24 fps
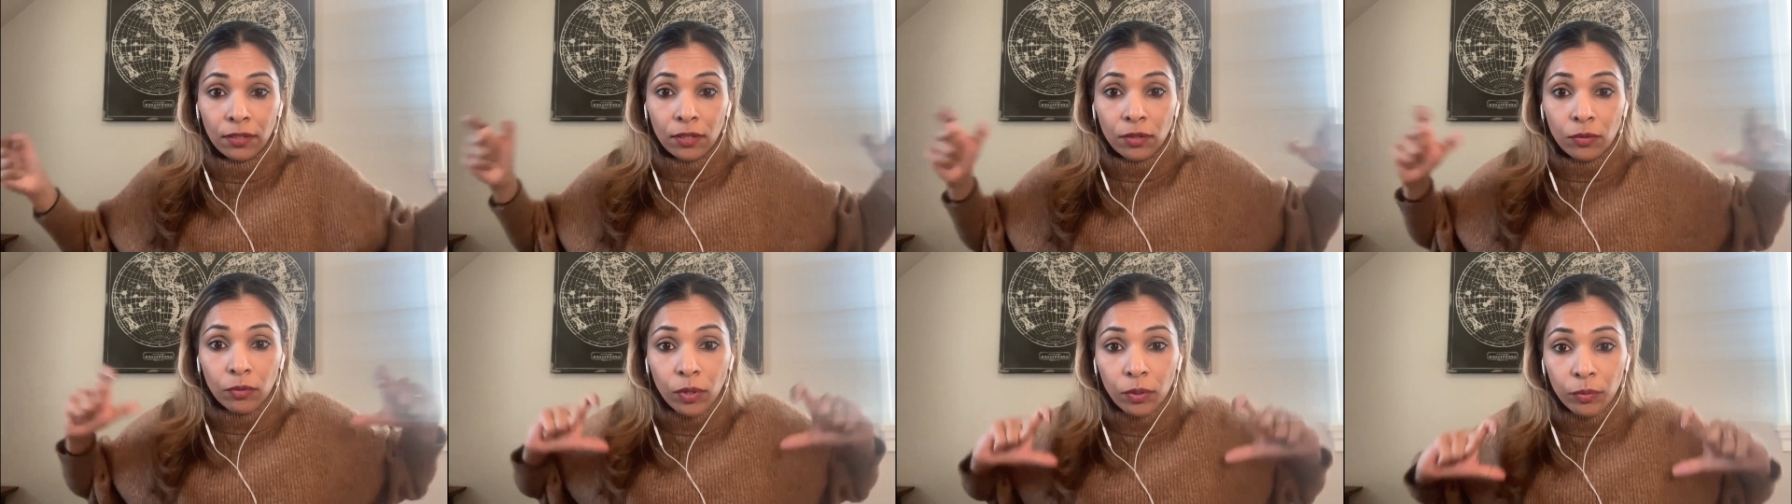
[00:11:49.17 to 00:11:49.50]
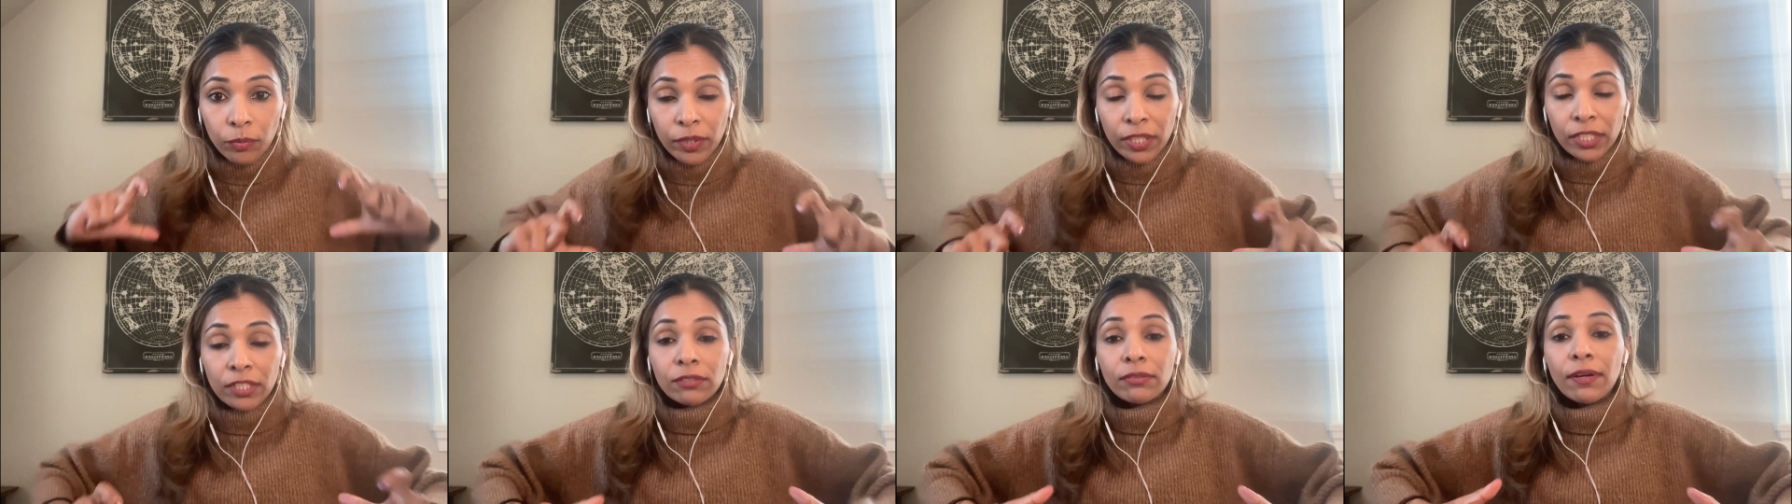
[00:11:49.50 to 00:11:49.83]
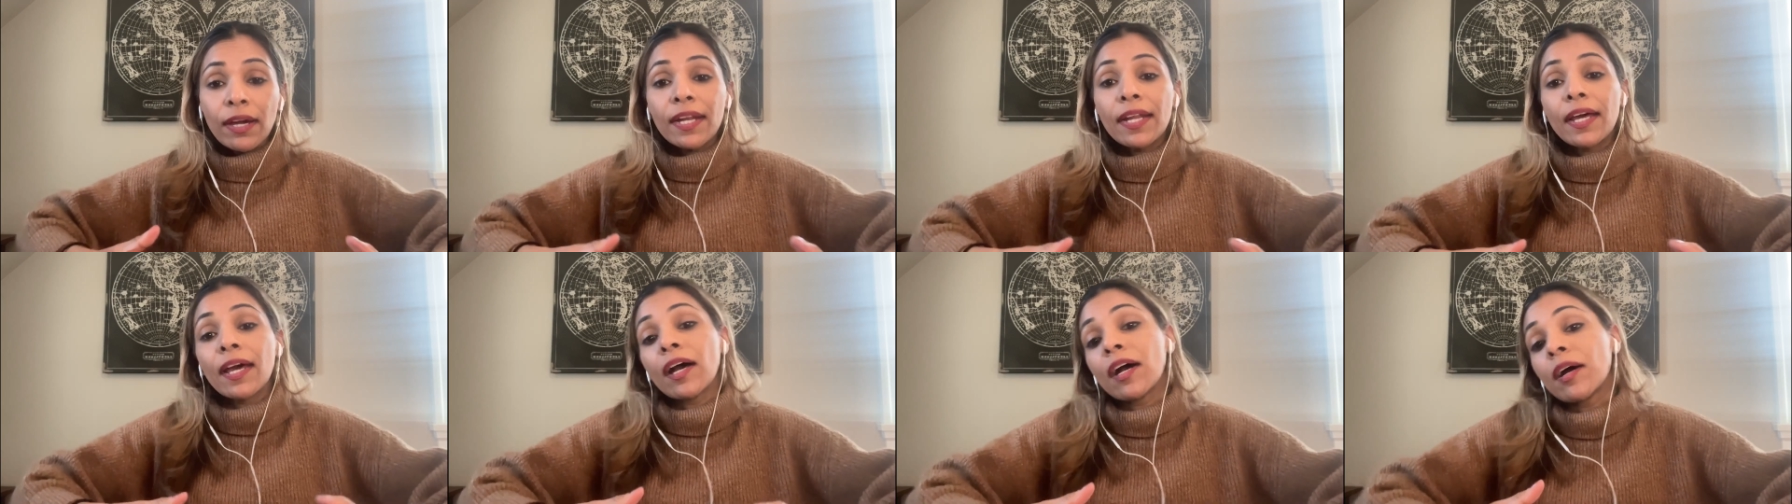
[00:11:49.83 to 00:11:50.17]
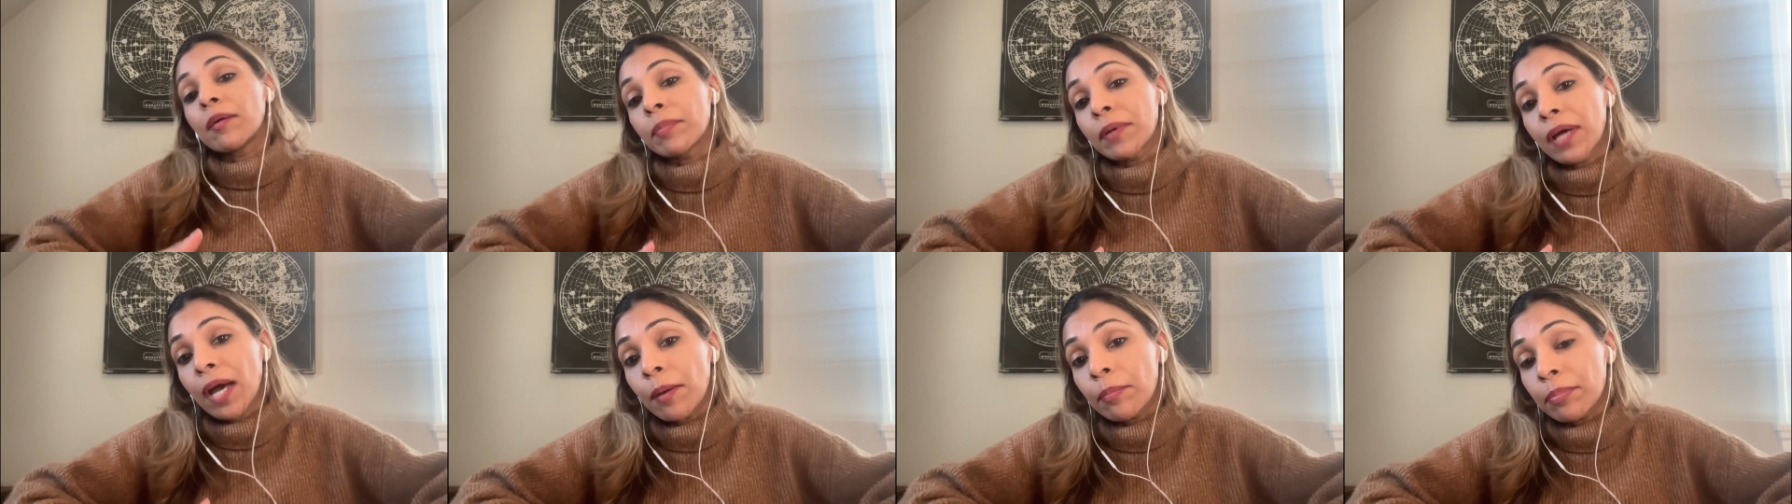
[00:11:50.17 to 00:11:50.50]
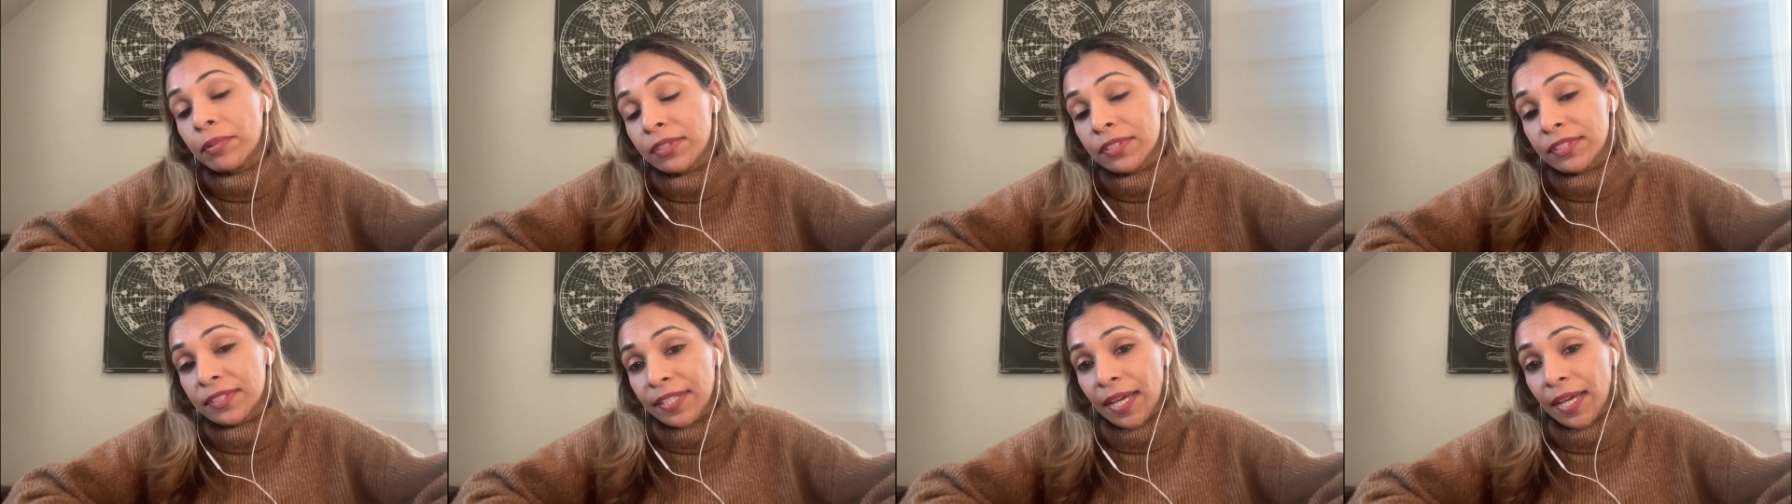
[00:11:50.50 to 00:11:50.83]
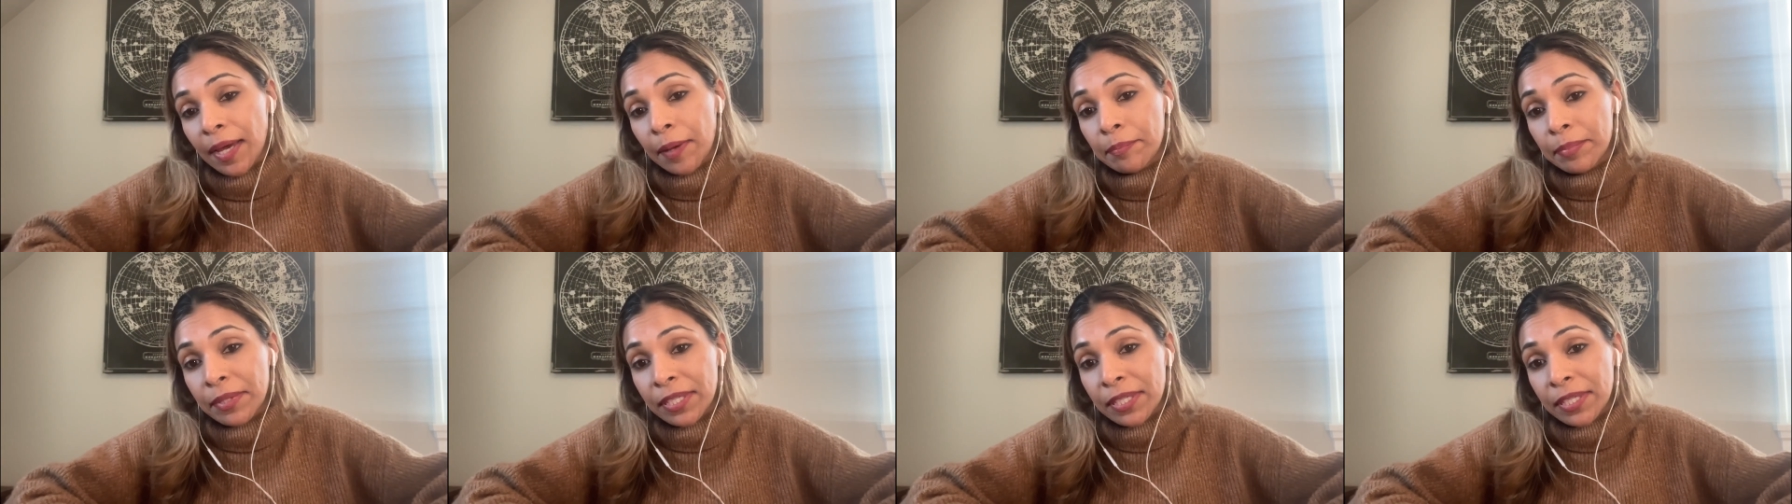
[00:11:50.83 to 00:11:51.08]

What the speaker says: What we try to help couples tap